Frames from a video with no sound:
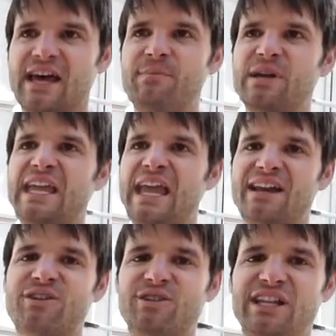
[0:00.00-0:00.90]

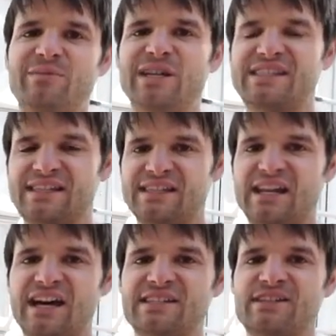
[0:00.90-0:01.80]
mechanical limits,
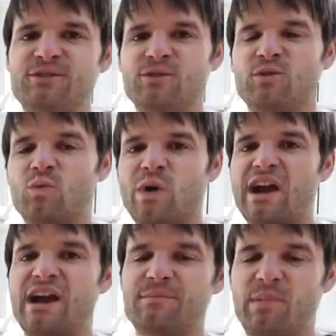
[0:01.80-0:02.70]
not to
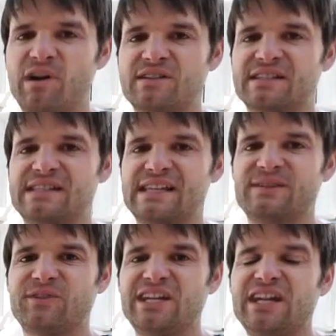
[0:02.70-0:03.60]
wear out parts
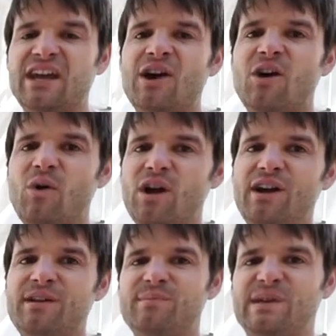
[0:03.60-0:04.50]
excessively
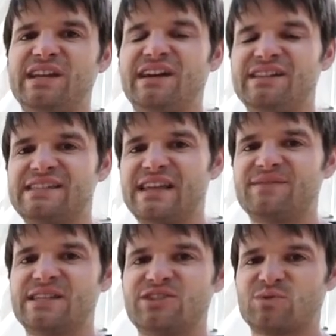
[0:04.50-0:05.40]
or be in an unsafe
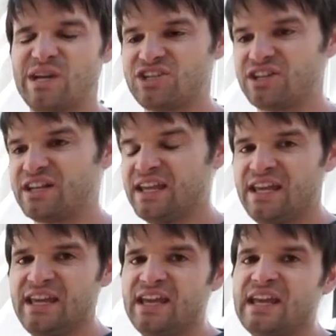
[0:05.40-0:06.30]
situation.
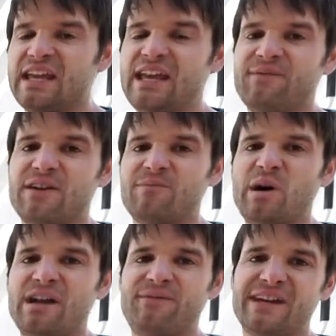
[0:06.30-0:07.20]
If you have
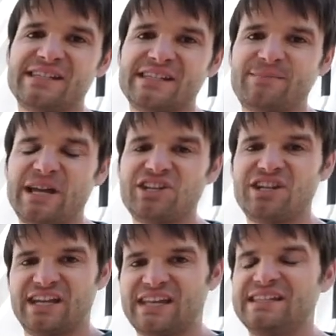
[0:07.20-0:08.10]
modified
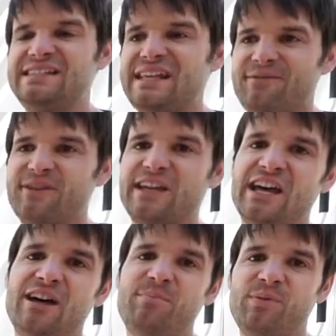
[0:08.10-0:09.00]
suspension, it can definitely
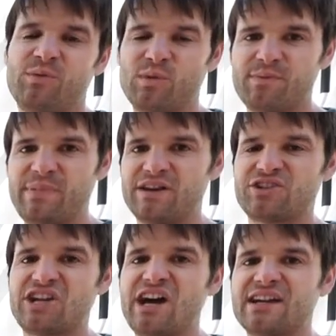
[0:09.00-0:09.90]
help with better
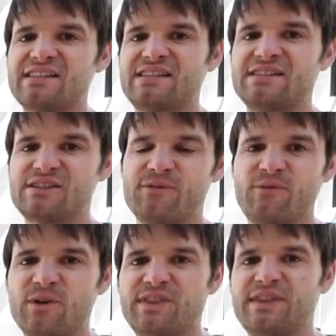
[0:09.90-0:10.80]
shocks and so
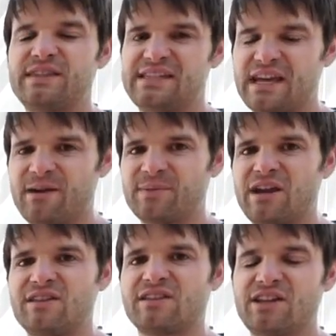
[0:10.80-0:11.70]
forth to help
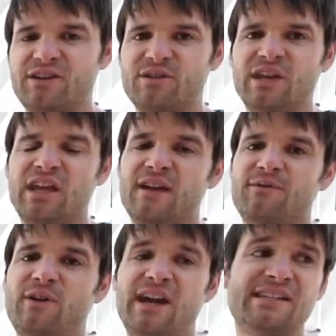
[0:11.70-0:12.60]
carry the load.
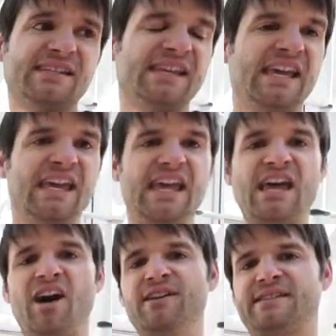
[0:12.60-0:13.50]
For us,
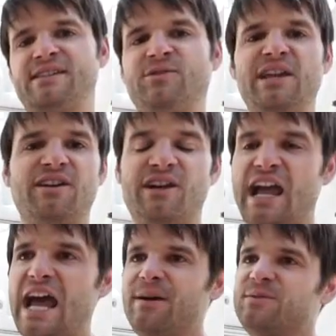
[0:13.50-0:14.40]
it hauls the trailer,
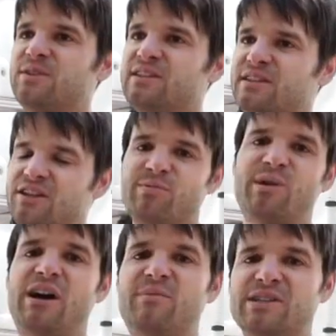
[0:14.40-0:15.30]
absolutely no
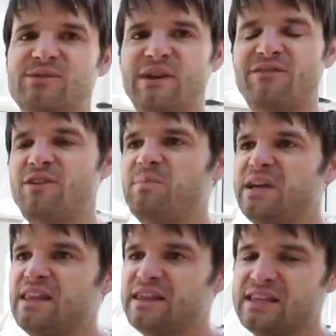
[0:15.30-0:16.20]
problem whatsoever,
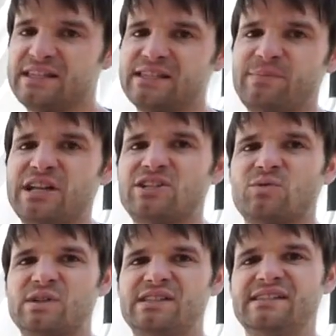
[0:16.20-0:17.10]
but the suspension
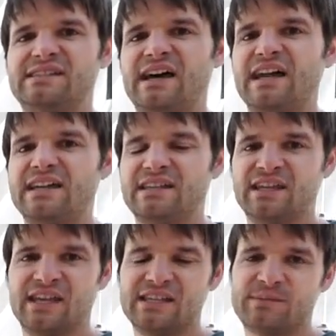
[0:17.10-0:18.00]
was designed
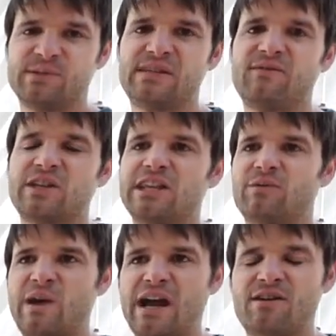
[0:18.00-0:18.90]
specifically
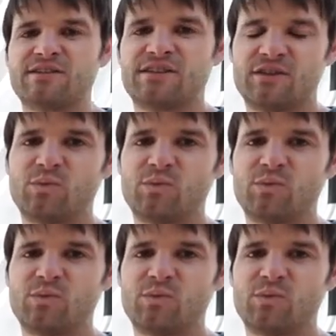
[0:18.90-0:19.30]
around the